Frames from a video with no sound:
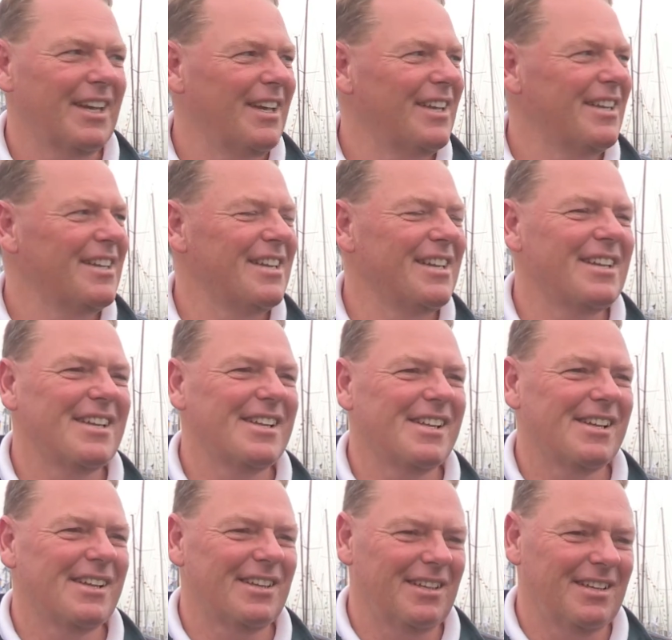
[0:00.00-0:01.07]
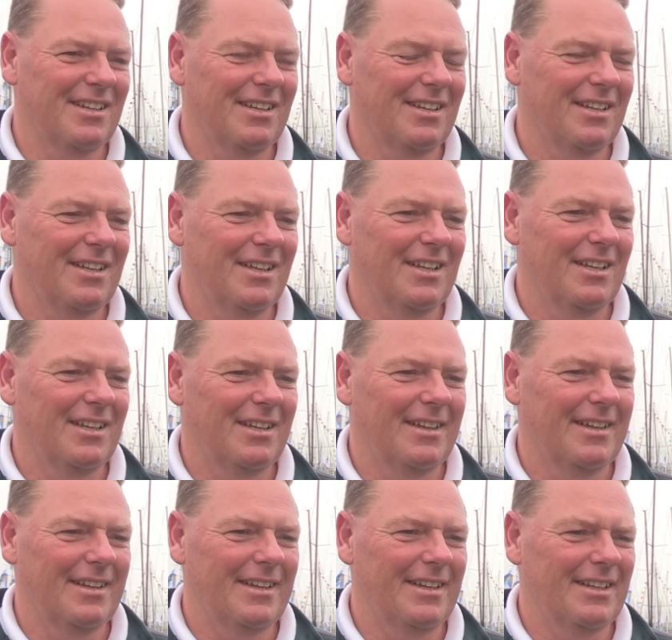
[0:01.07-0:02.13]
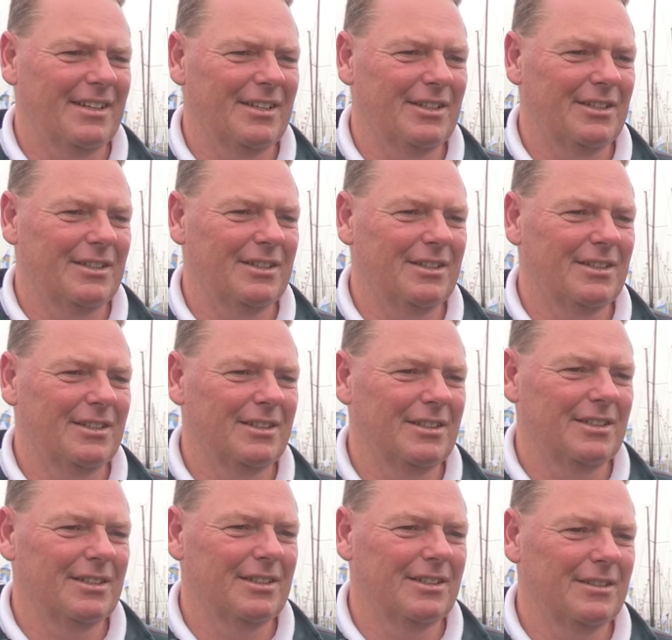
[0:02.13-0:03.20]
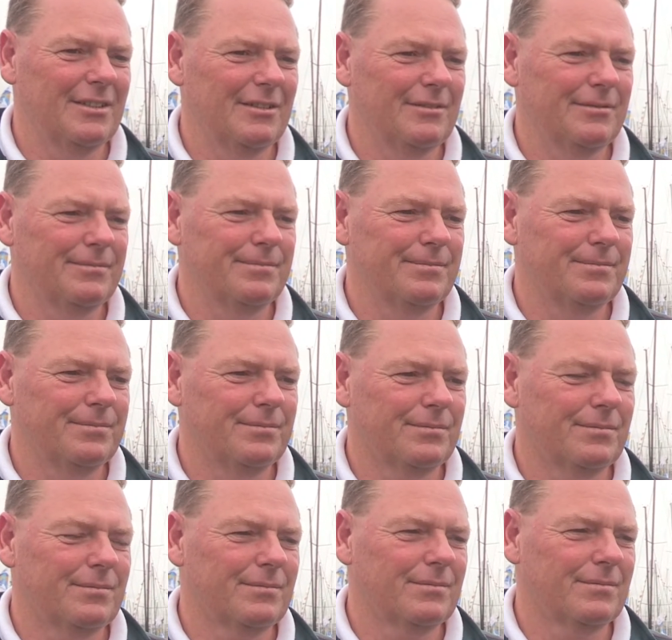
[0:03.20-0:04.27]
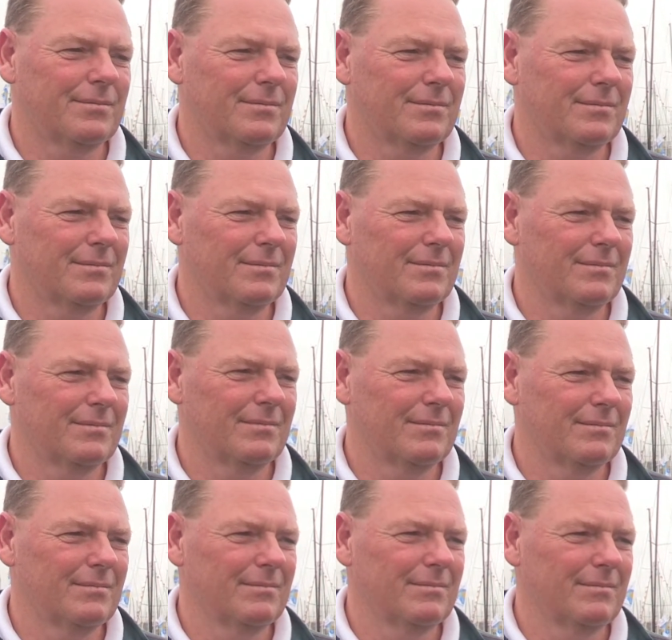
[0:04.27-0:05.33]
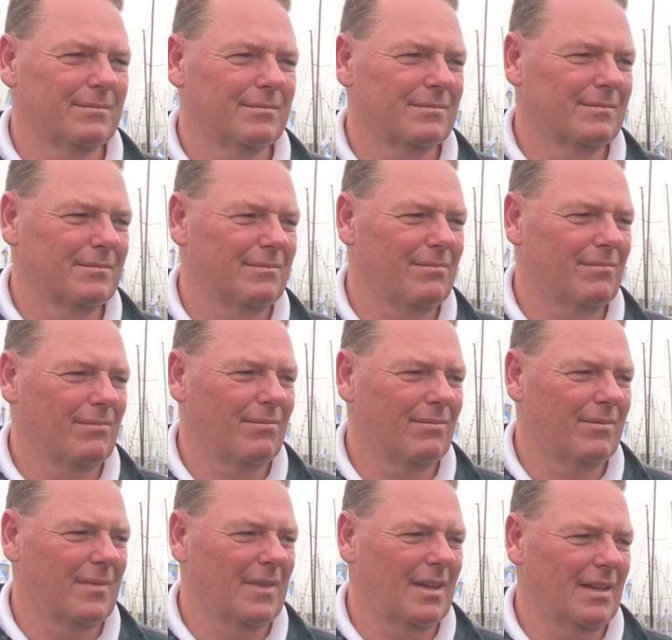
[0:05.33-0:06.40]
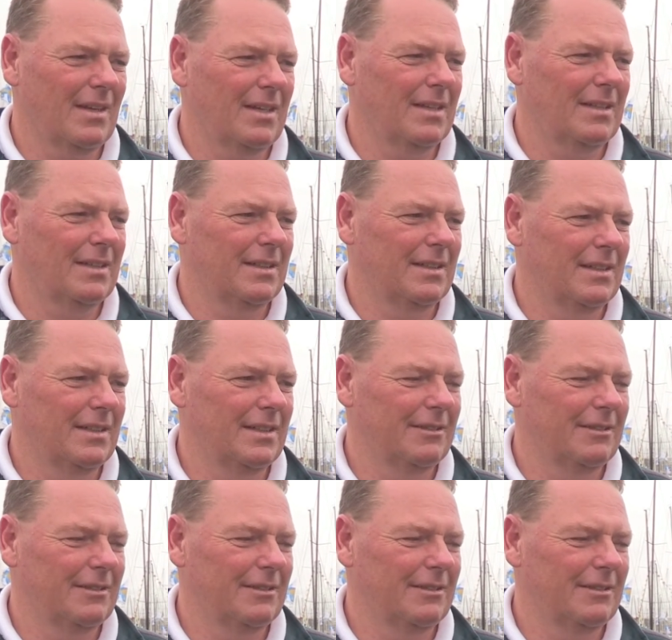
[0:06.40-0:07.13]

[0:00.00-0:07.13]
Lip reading: The person shown says nothing.